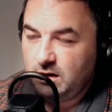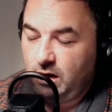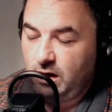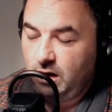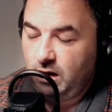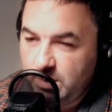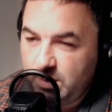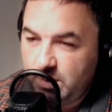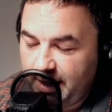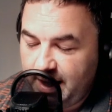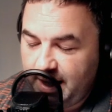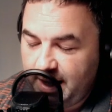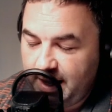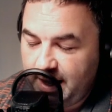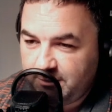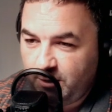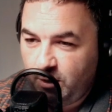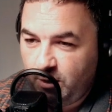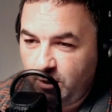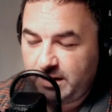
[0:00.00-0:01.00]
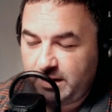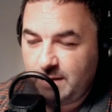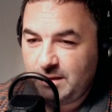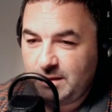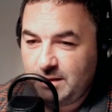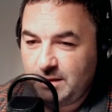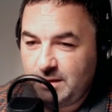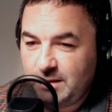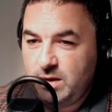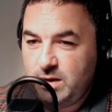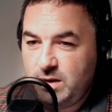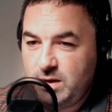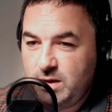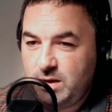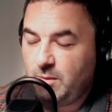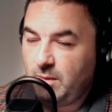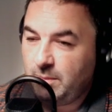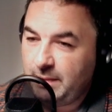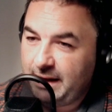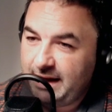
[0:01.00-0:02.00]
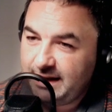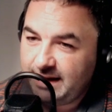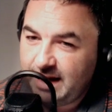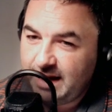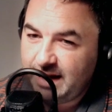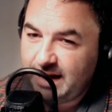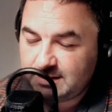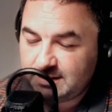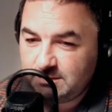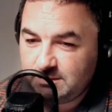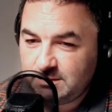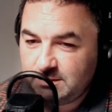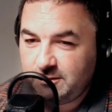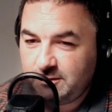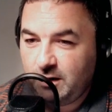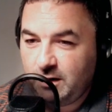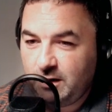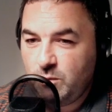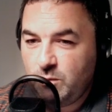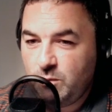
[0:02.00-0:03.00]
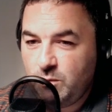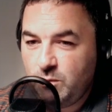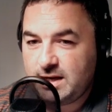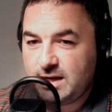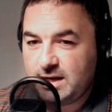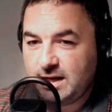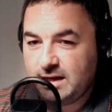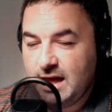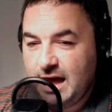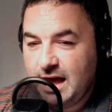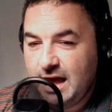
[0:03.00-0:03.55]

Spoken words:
oh, we play before them that week, but we're playing after them the following week. Yeah.